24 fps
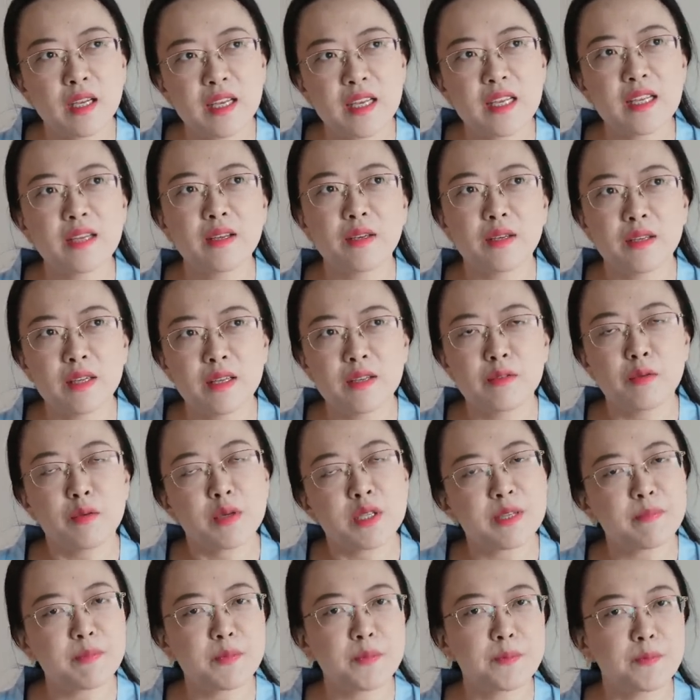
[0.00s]
It, it
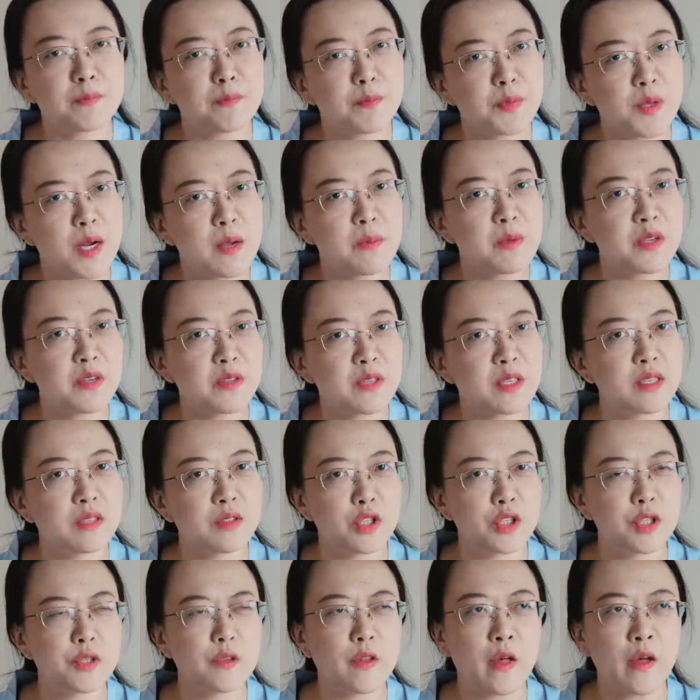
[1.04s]
was premiered
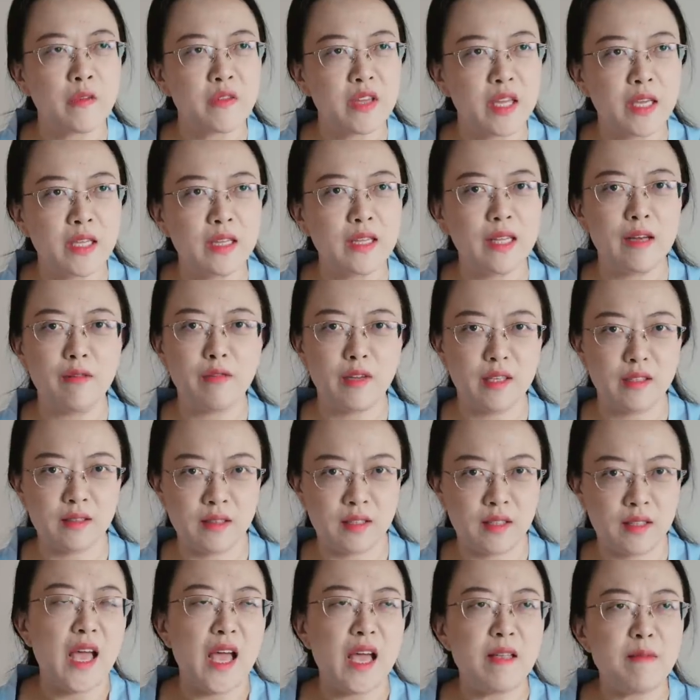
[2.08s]
in two thousand
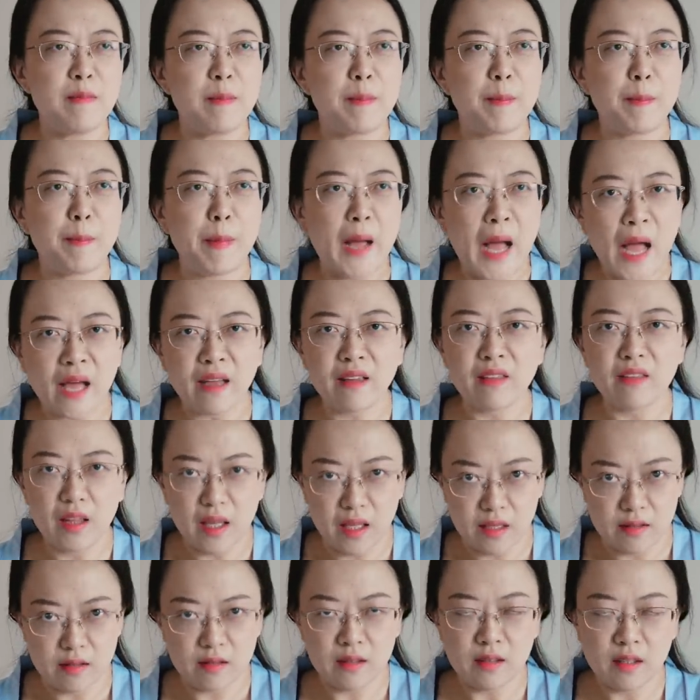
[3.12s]
eleven, and back
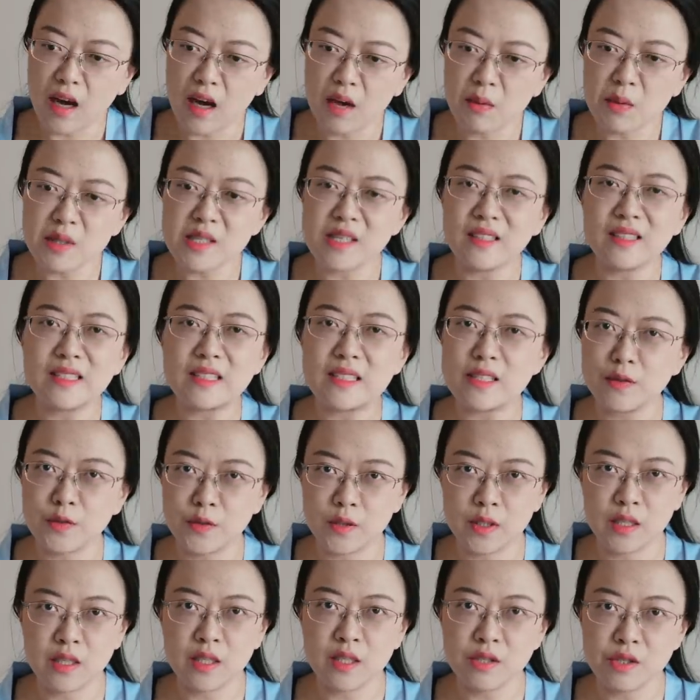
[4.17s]
then I was in a
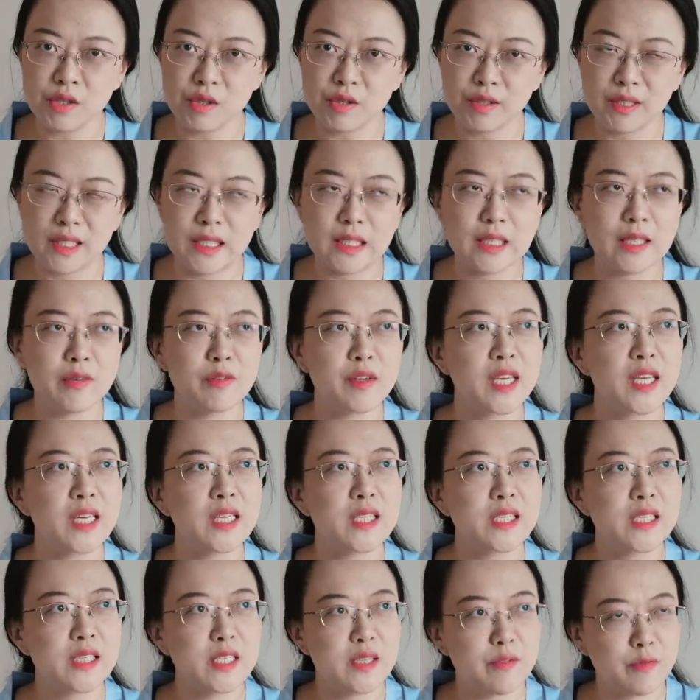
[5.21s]
different country living
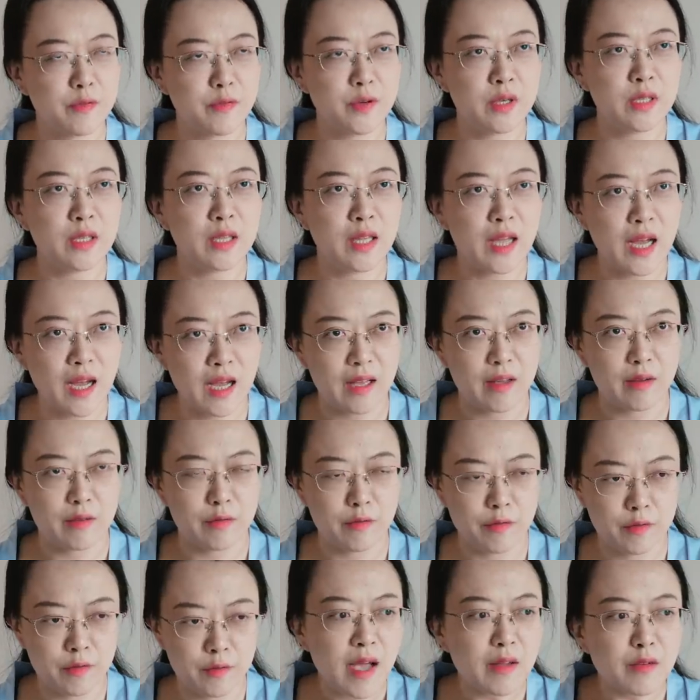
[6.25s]
a different
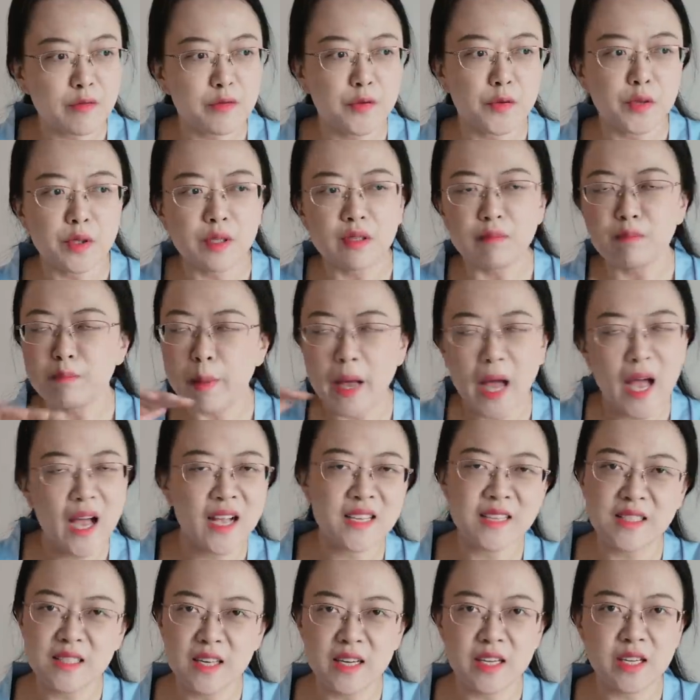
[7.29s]
life, and for the
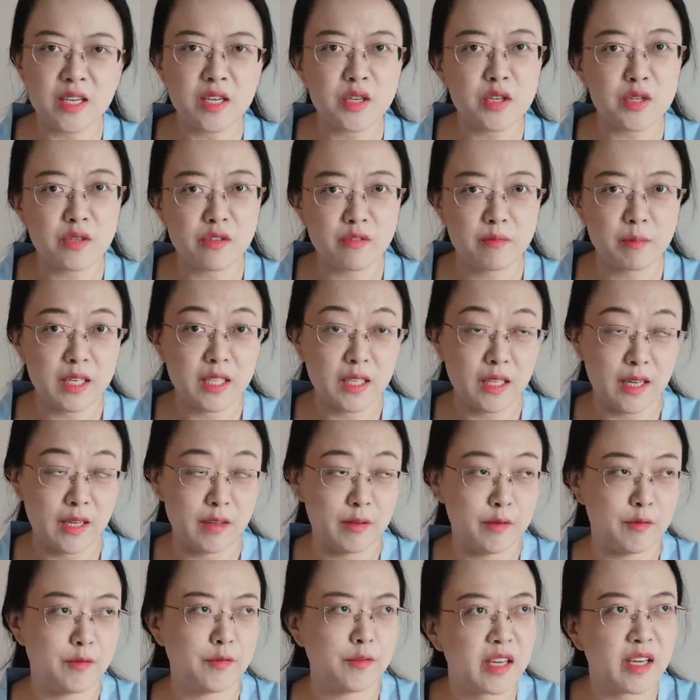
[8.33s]
past nine years of my
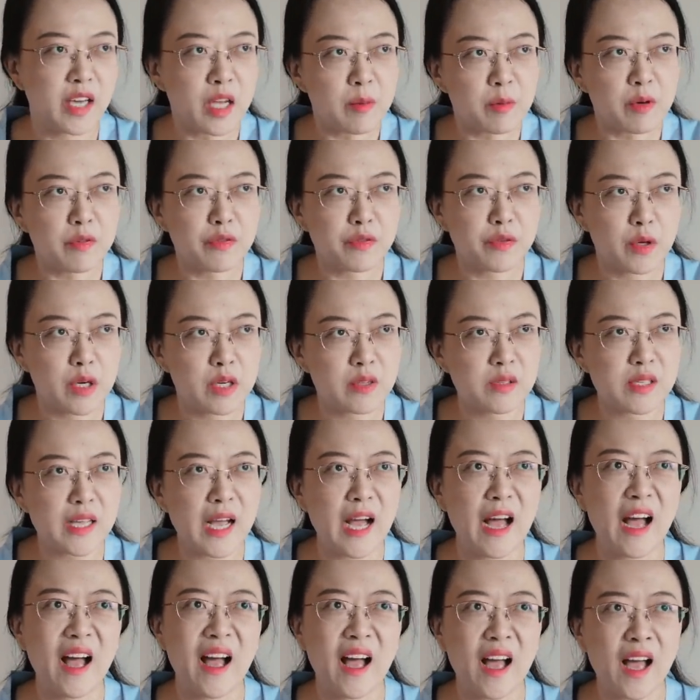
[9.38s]
life Game of Thrones
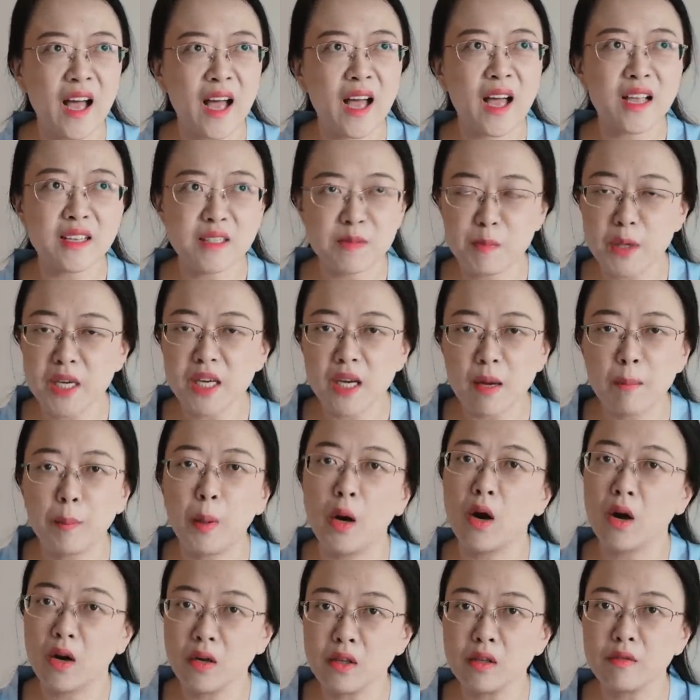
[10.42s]
has been a
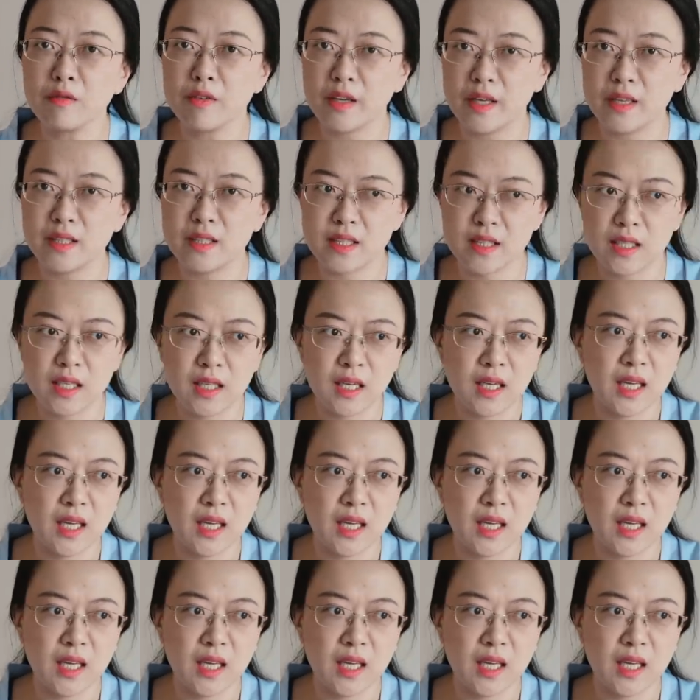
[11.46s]
part of it.